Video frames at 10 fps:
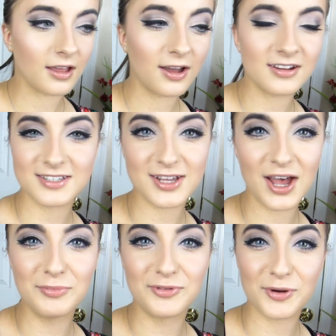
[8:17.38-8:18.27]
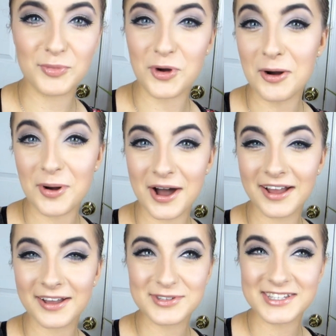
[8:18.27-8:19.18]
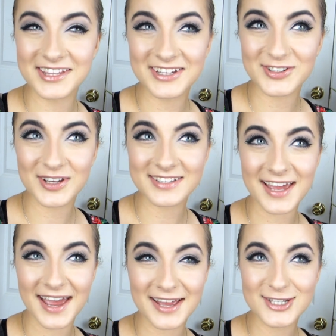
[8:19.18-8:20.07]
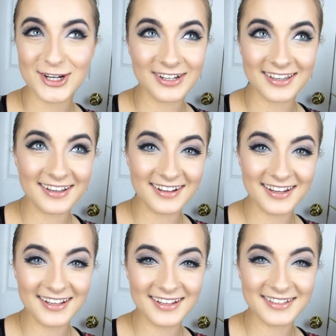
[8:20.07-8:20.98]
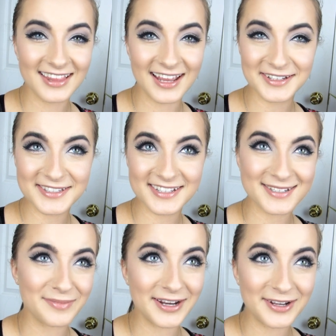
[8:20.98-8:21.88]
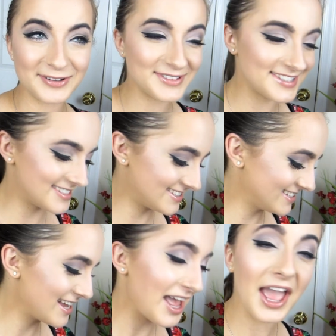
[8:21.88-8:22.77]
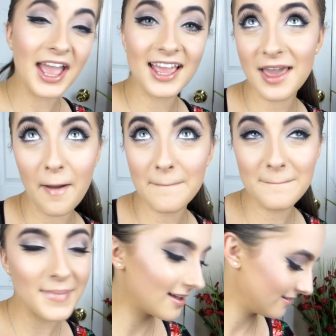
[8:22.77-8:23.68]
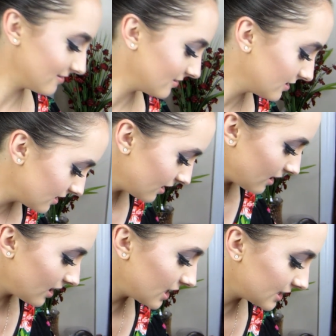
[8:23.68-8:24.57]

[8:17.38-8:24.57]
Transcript: I got a sub from Wawa. It was delicious. I had turkey on it, lettuce, and tomatoes. Yum! Um,